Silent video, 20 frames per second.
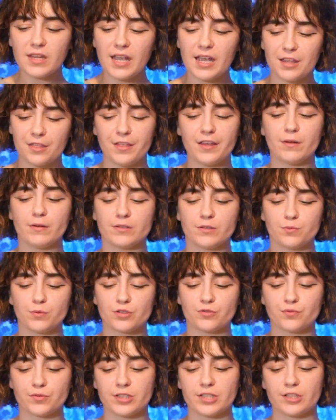I think that's
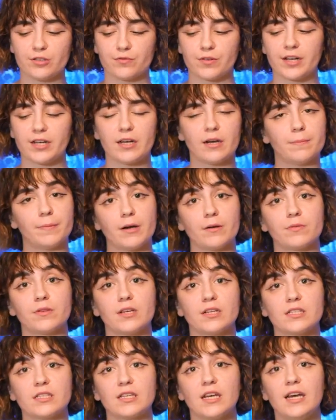what's really great about
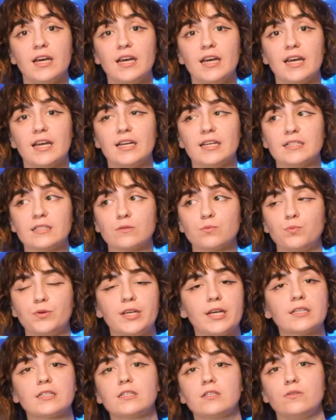this is we
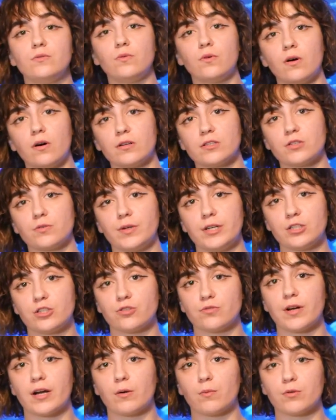get to also
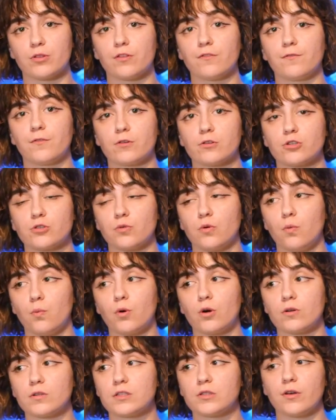interact with the virtual
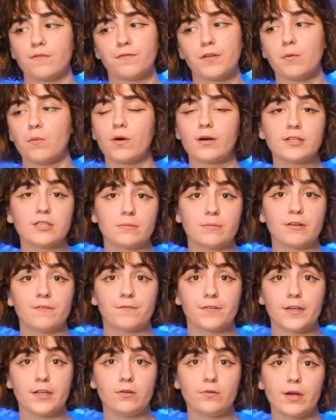world. So if they wanted to make
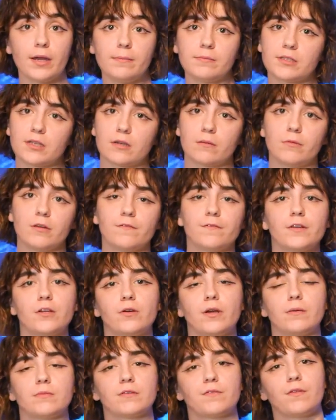video games, they can make video
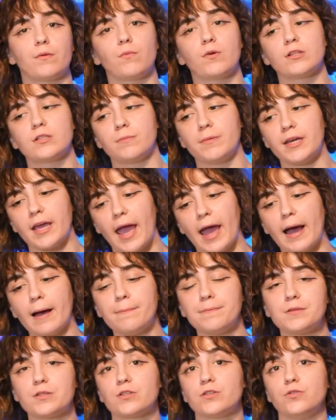games. If they wanted to make
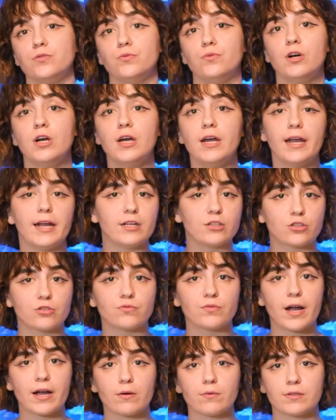apps to
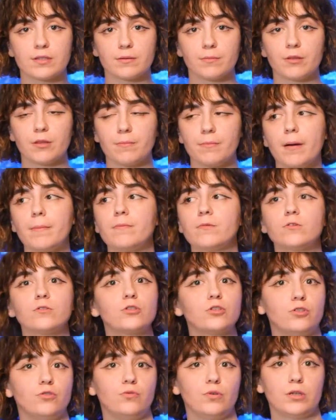interact with some of the
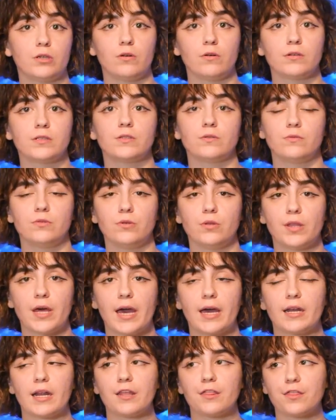members, you can also do
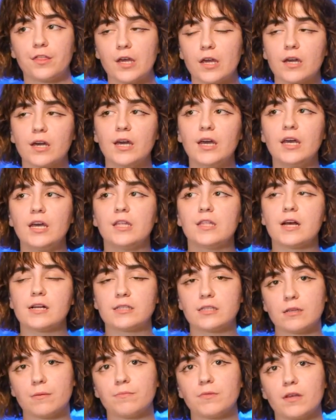that. And I think
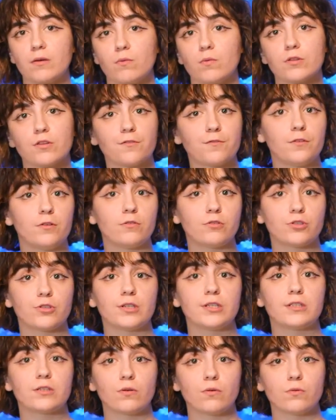that's something what the future
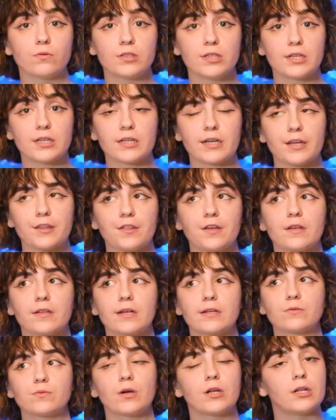is holding. And I think
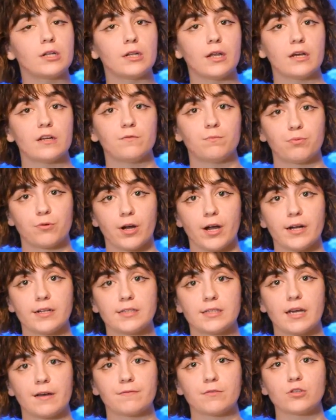that's what a lot of
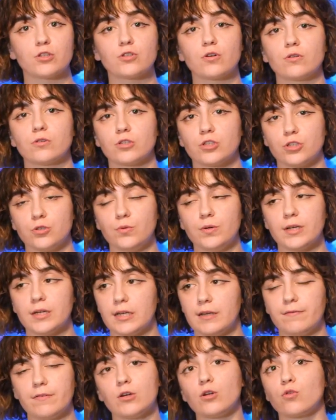brands have to start doing,
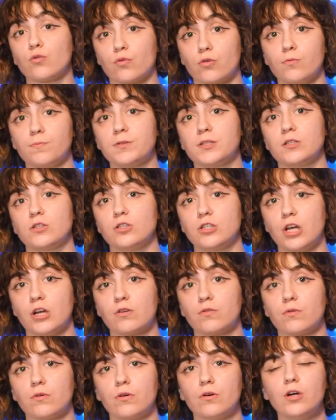even groups in
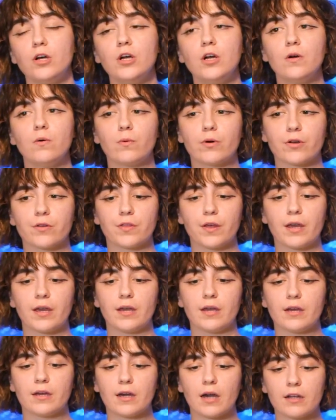general, where
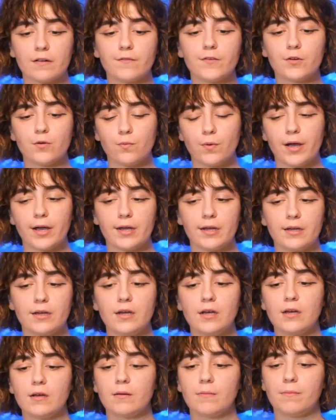they kind of in a
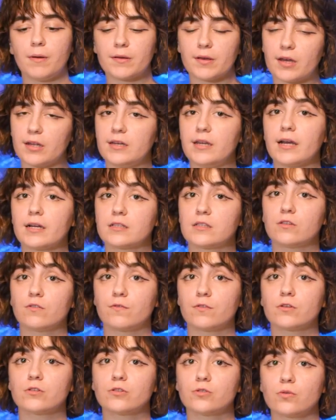way connect the
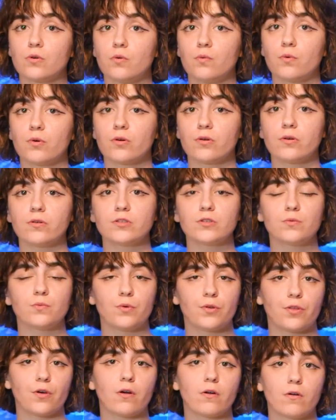virtual world
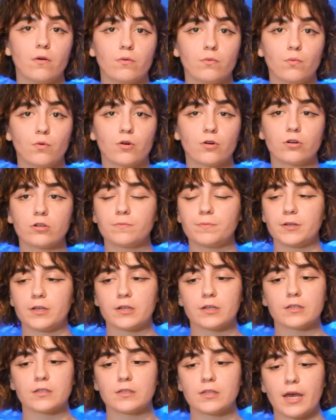with our own world
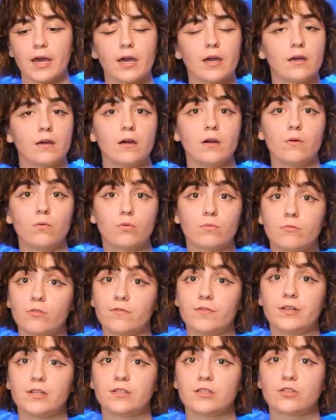because, hey, we're
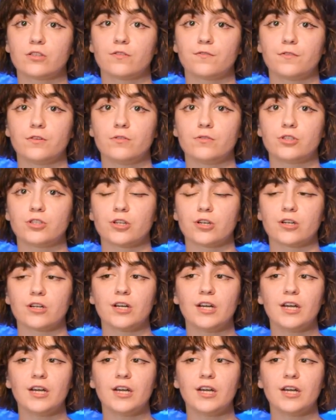moving into the future